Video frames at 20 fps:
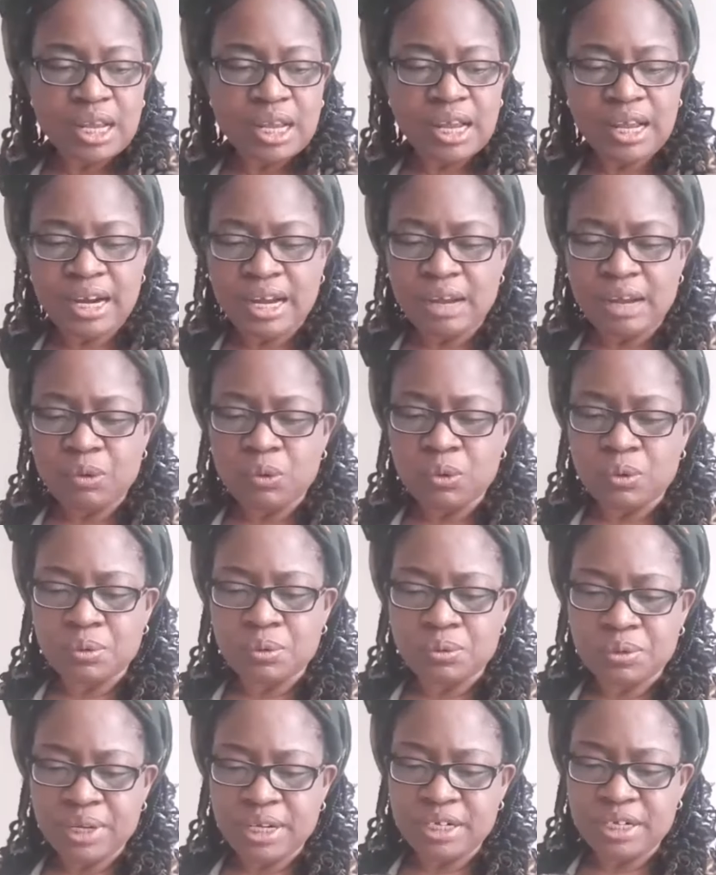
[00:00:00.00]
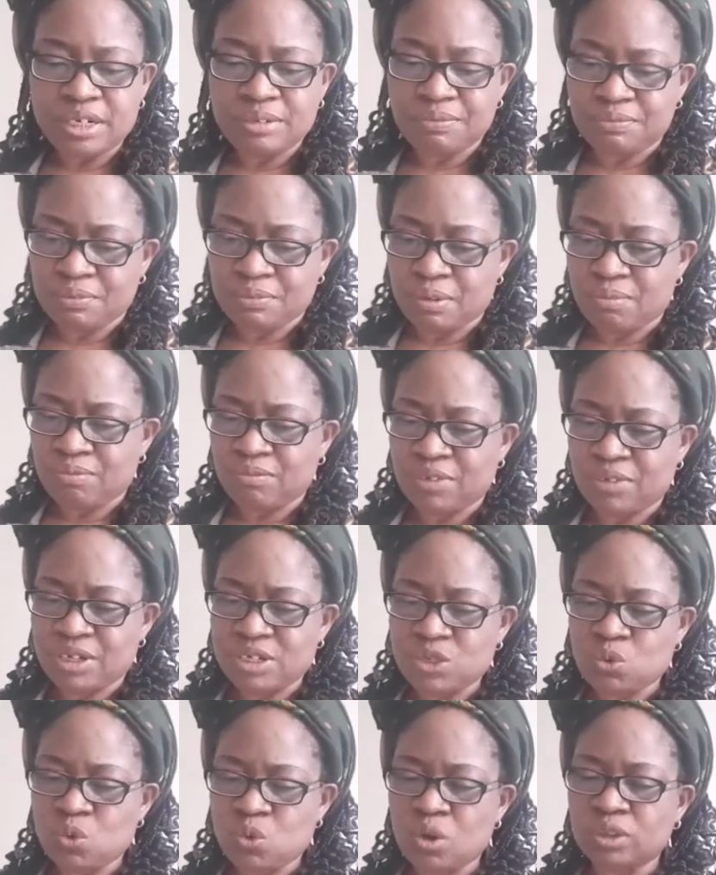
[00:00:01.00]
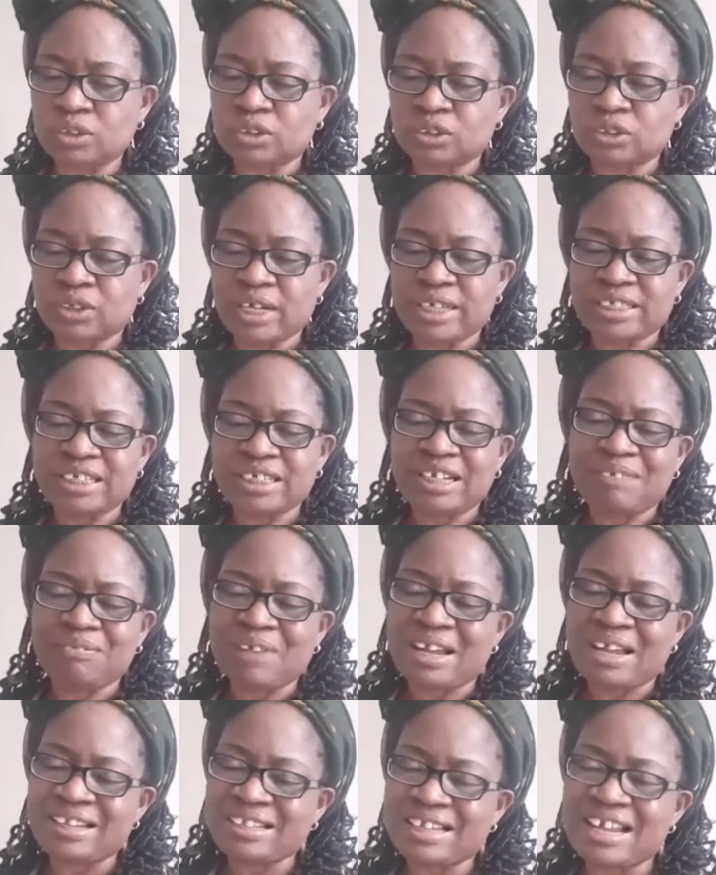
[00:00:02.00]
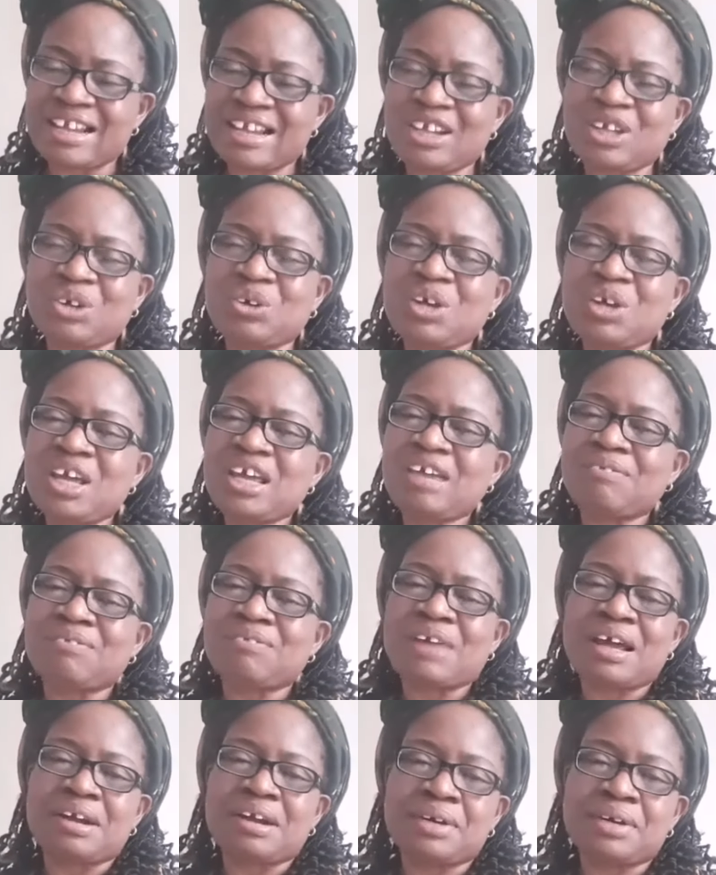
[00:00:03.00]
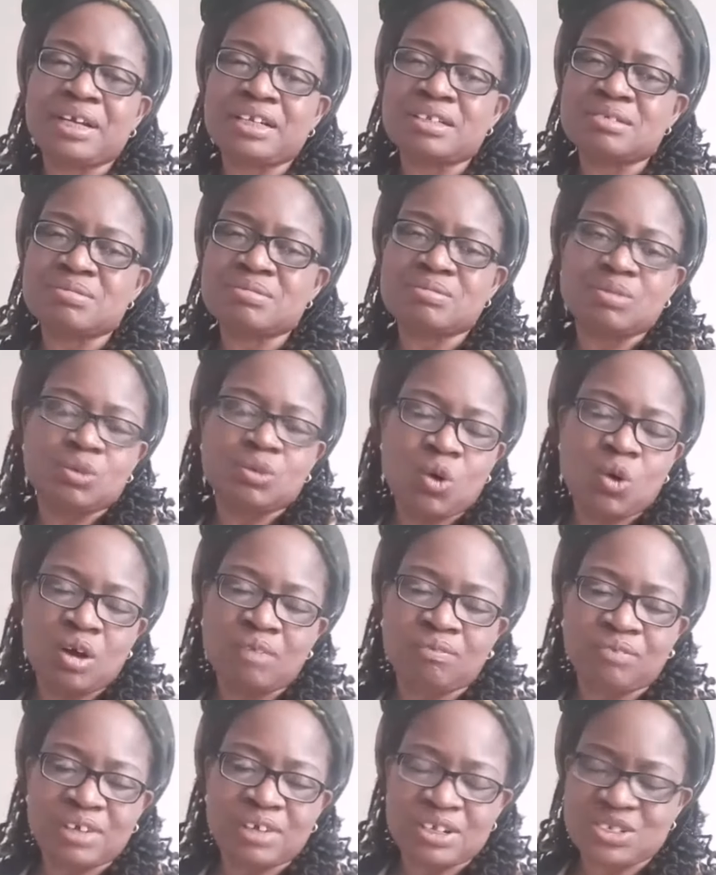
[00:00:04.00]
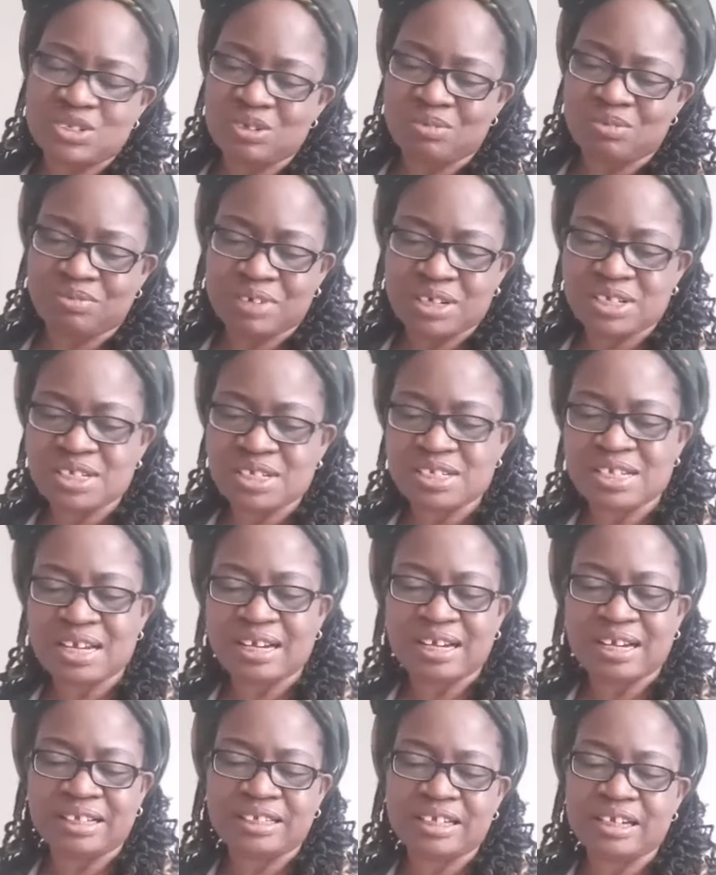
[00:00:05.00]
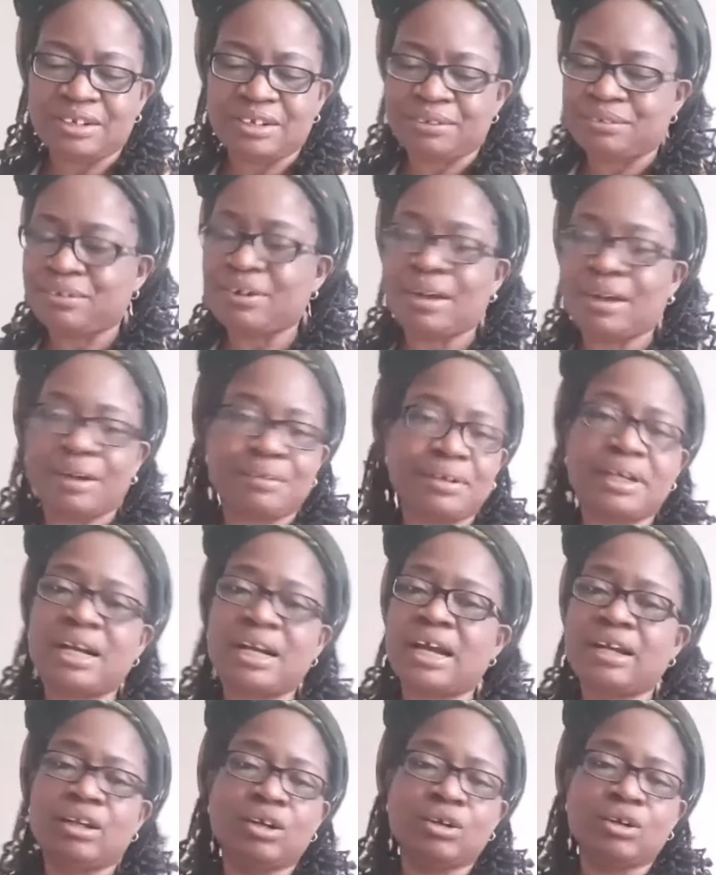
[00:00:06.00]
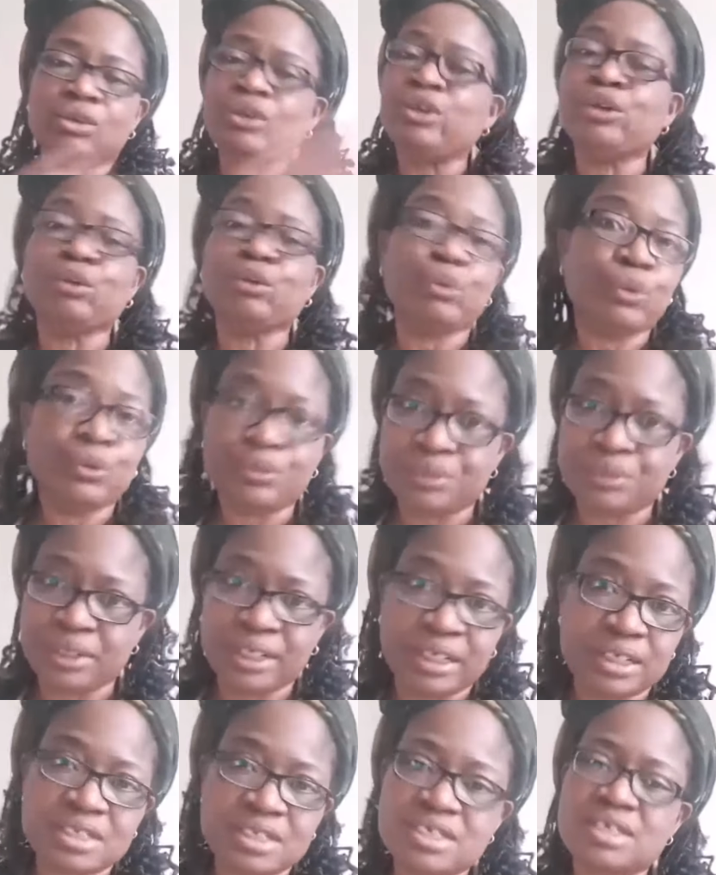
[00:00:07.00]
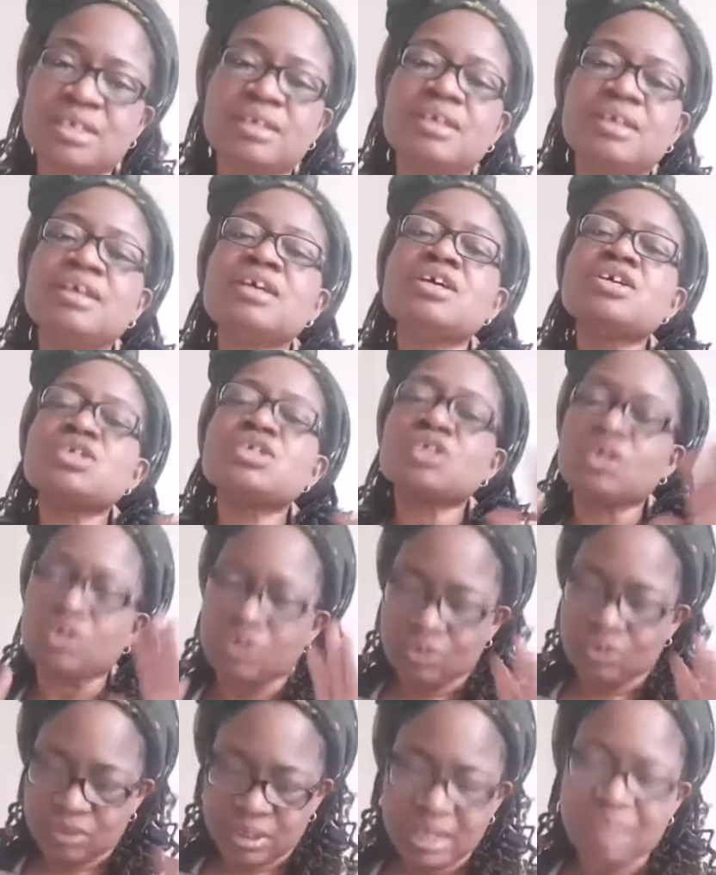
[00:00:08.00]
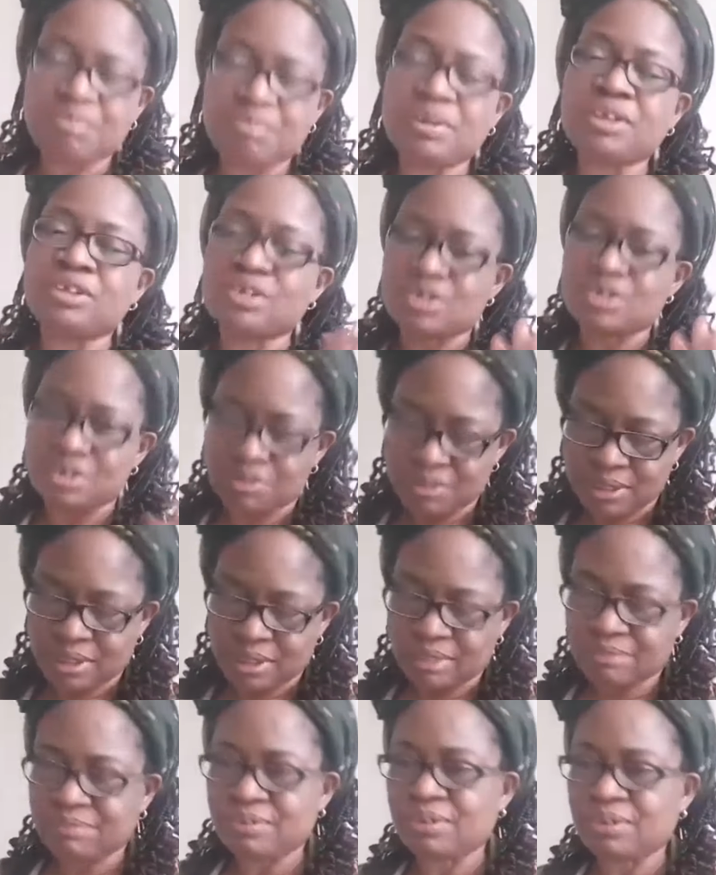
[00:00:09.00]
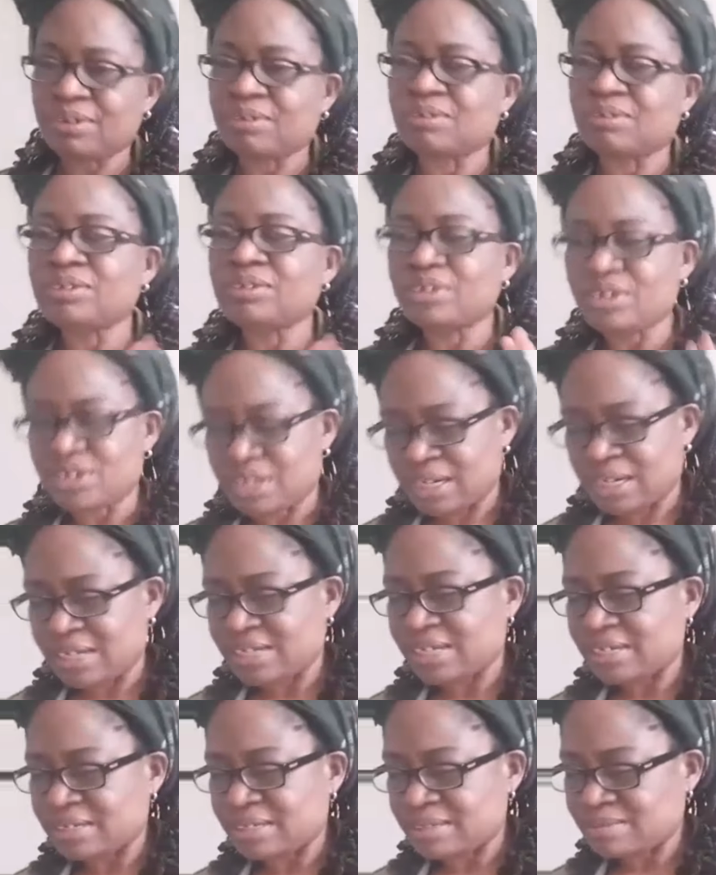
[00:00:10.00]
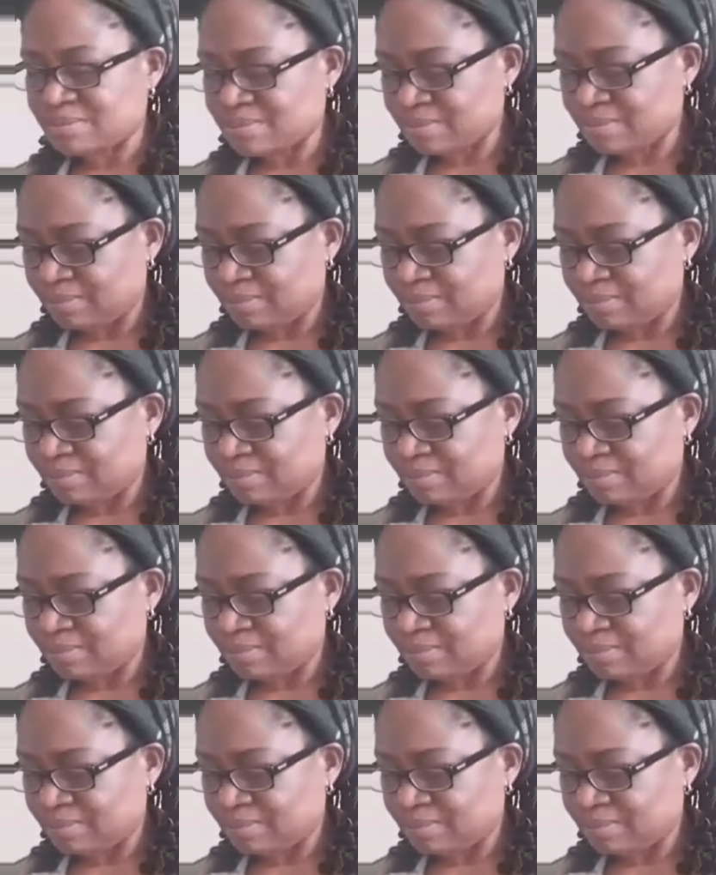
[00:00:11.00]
And I will read from verse 1 to 8. And if I tell you, if I read 1 verse, 2 verses, and I tell you, go and read, I know you won't read it. So let me just read it for you. Just listen.